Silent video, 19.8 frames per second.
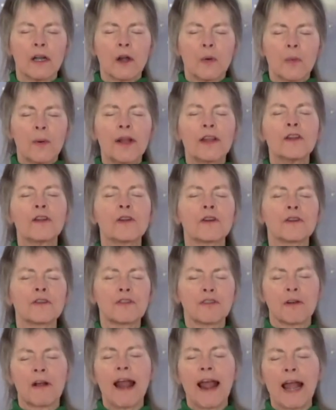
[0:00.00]
when your
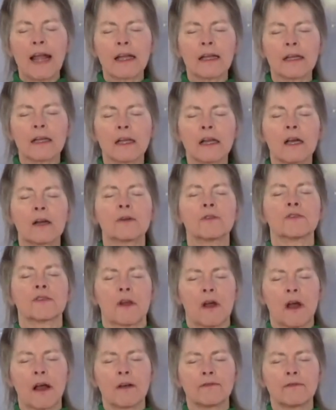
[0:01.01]
track goes
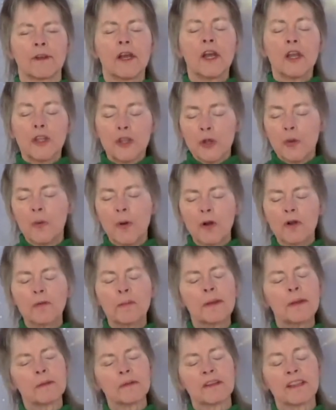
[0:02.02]
off. You want to
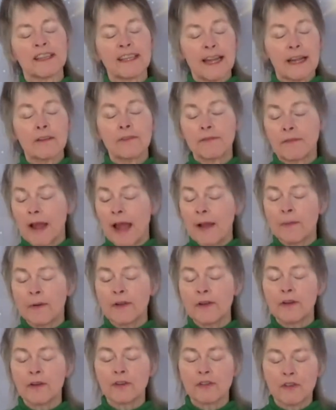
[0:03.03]
be able to identify
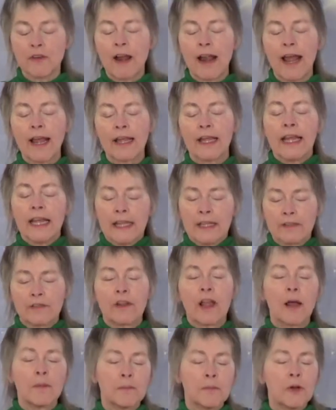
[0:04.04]
when your track is
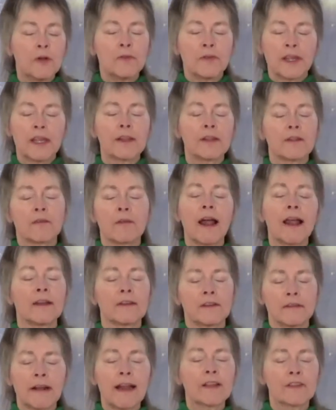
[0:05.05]
not moving in the
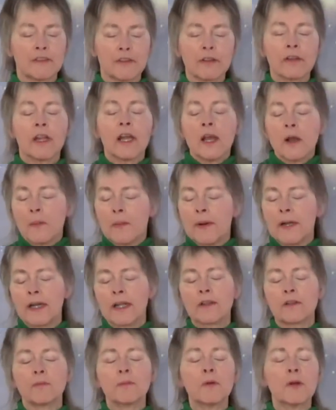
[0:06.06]
right direction, when
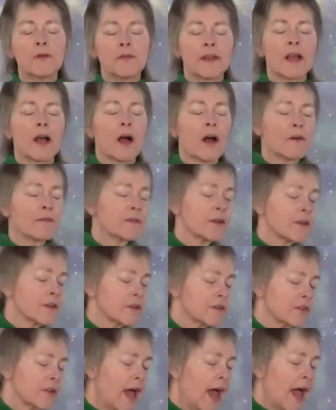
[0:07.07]
it's moving off to
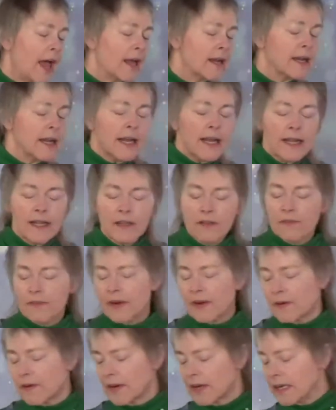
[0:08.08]
the side, it's
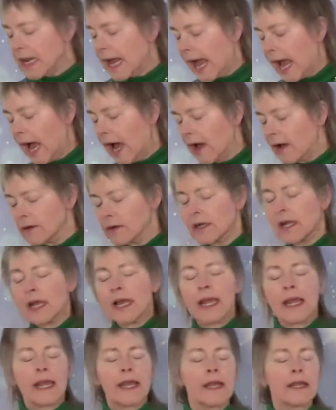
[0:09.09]
veering down,
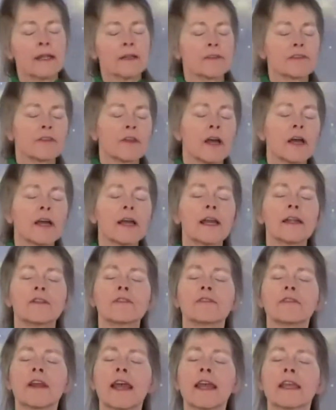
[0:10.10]

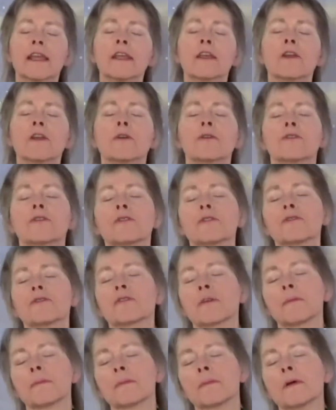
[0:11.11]
it's taking you to
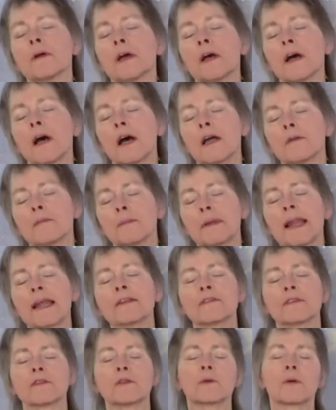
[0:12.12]
some
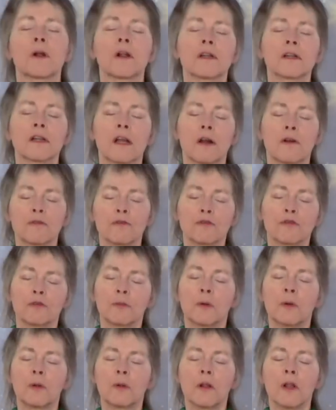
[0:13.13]
unpleasant or
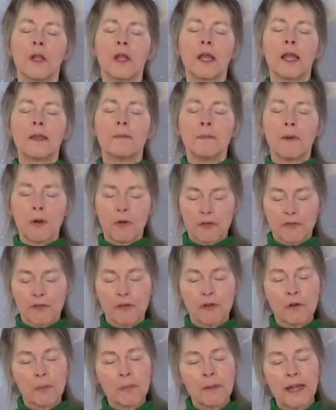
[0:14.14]
uncomfortable
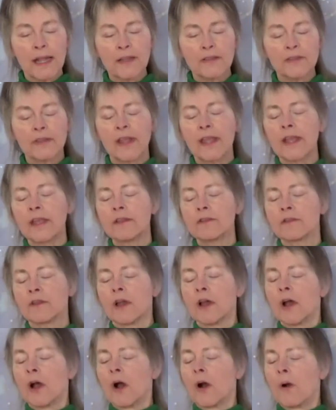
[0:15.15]
emotional places,
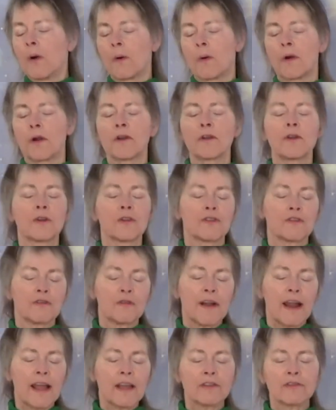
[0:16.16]
or you're
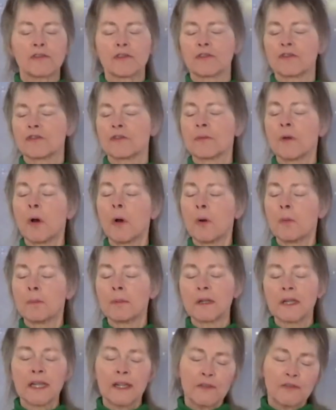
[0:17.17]
stressed, or some old
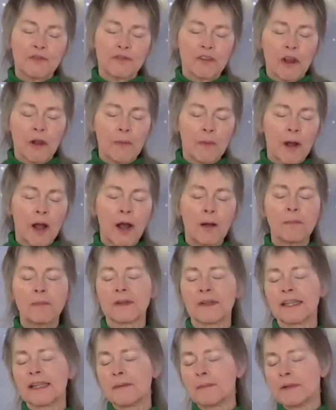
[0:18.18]
beliefs show up,
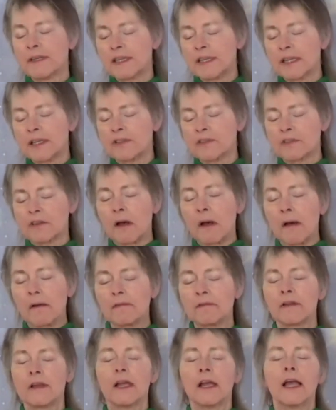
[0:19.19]
or limiting
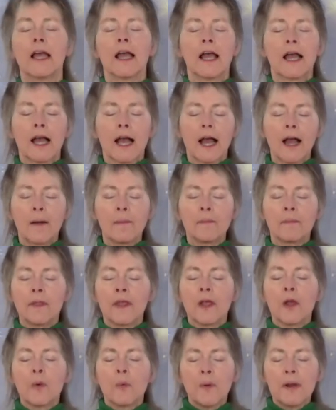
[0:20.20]
stuff.
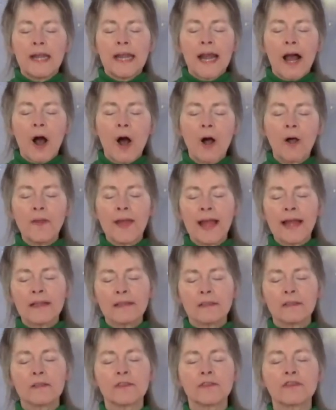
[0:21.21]
When all
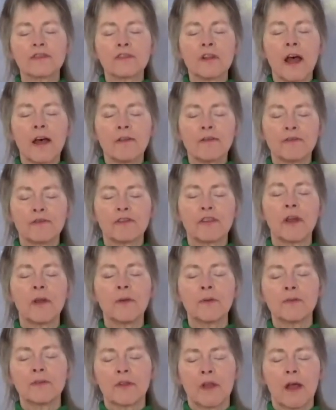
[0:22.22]
that stuff
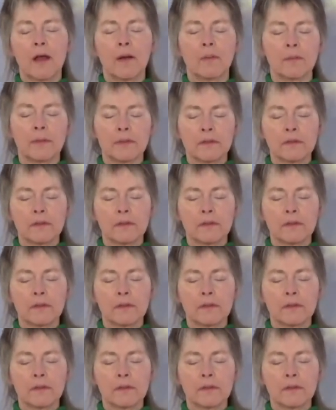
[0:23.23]
shows up,